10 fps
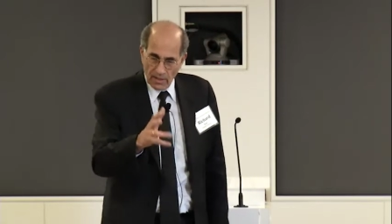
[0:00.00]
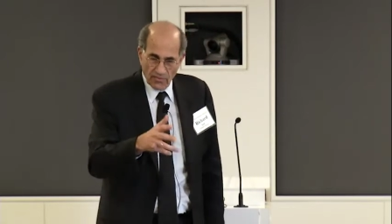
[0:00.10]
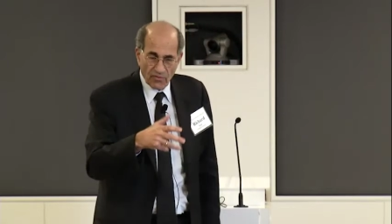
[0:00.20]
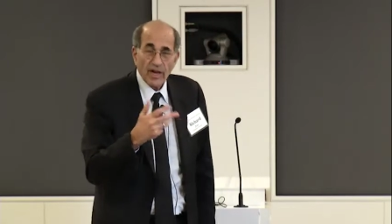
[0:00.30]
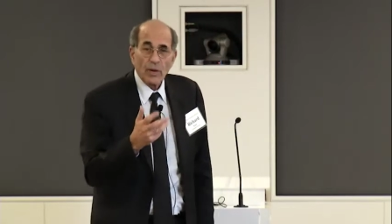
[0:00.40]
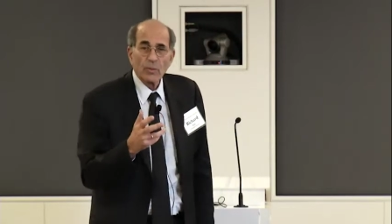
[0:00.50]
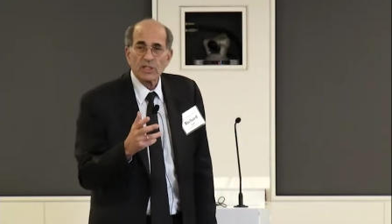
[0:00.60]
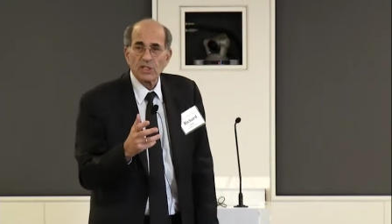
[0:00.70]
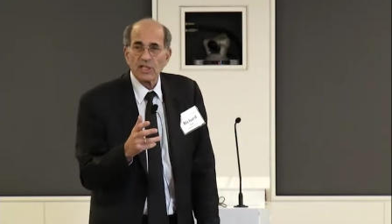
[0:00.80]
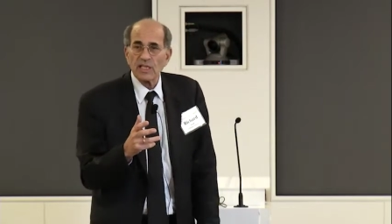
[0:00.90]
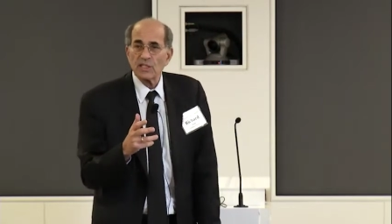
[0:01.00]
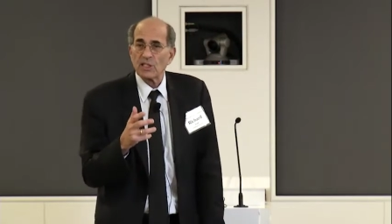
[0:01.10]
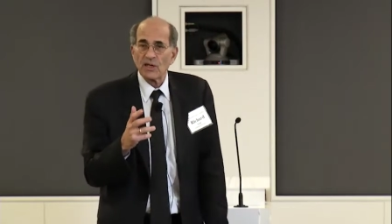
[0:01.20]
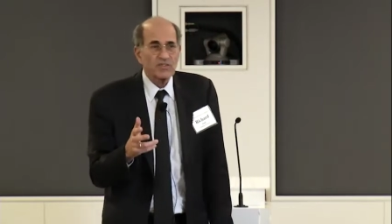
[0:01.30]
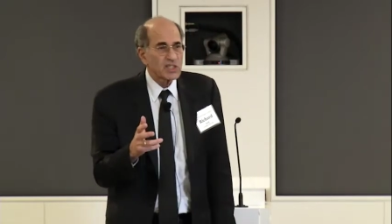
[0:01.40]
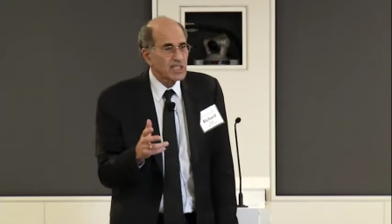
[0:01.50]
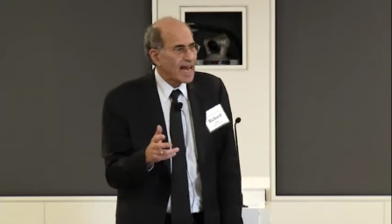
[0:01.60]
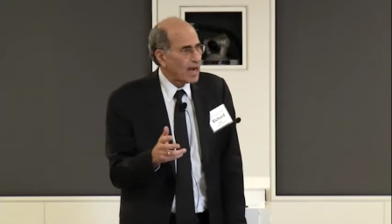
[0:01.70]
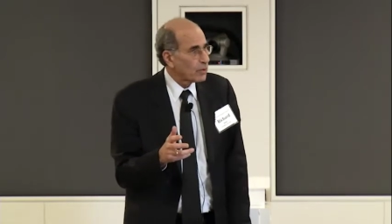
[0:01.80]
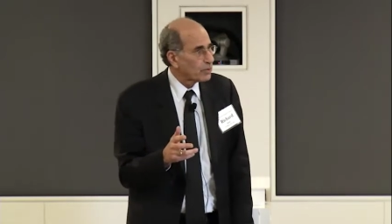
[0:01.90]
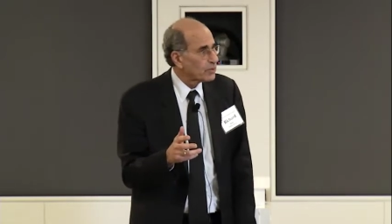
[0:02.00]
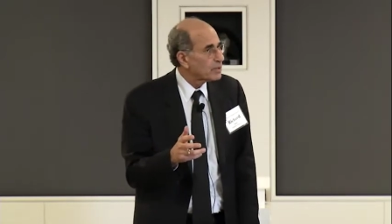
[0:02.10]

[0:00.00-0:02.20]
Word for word: frequencies of sound,